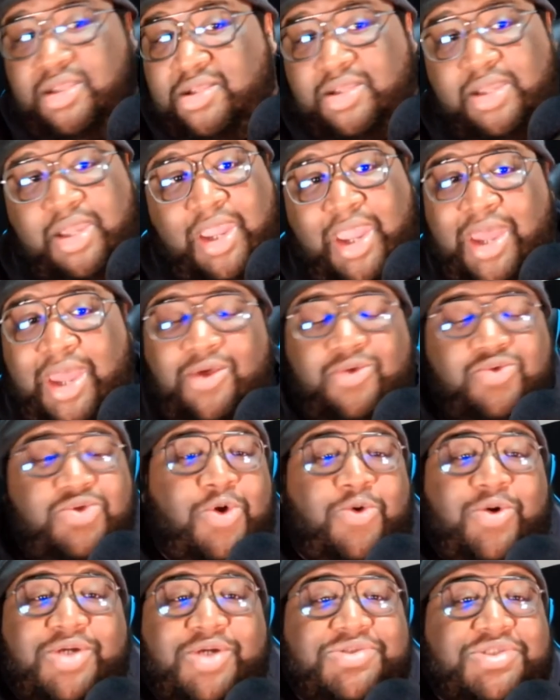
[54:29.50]
I don't know what
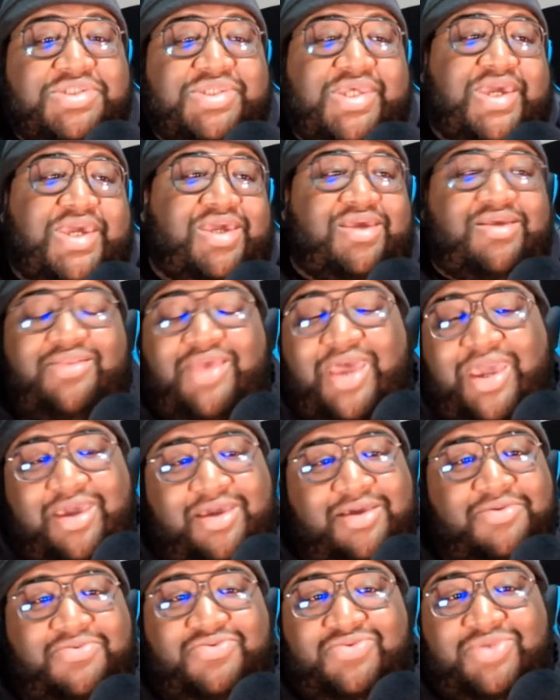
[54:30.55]
else to say. Like,
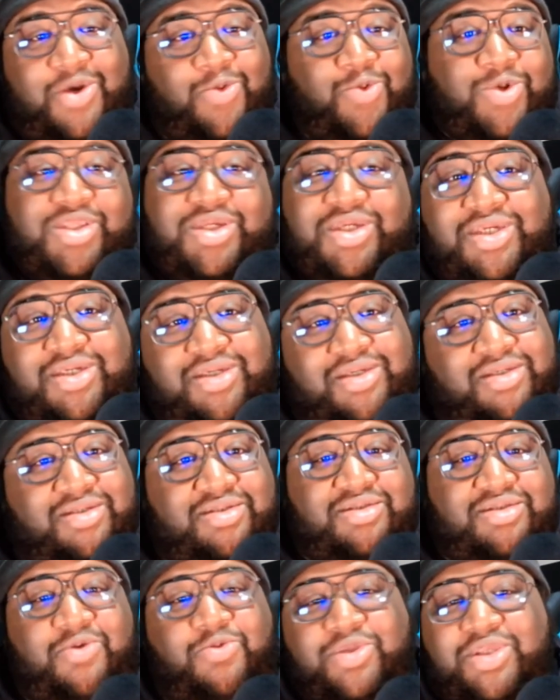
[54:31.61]
they're really good. They're
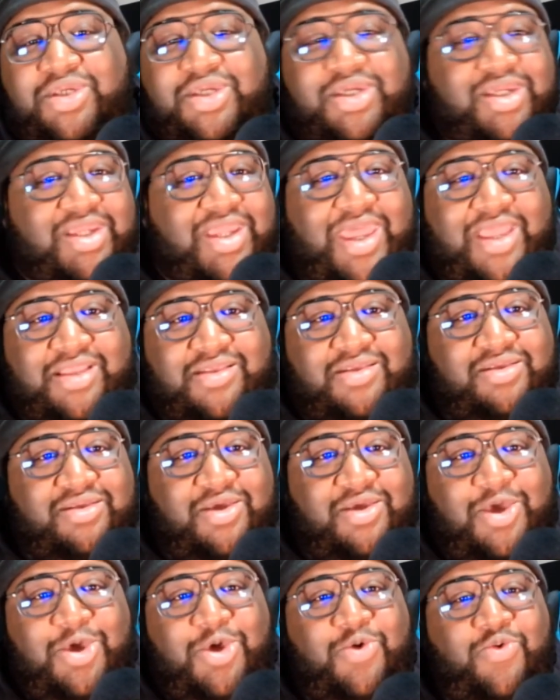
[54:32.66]
really good at
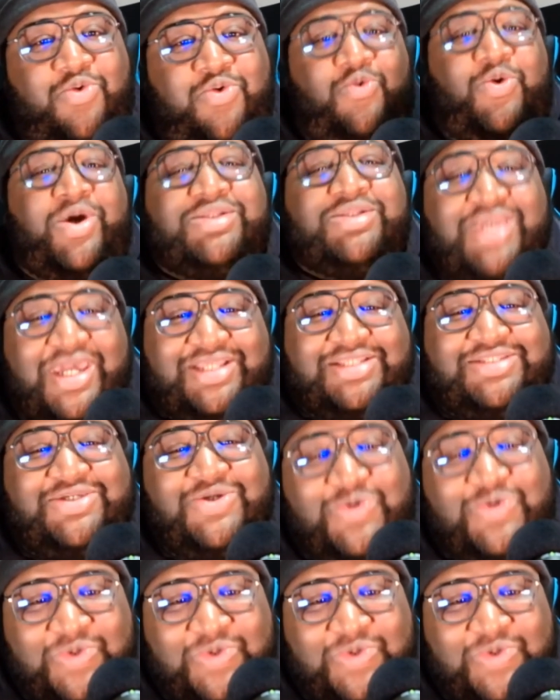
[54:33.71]
what they do.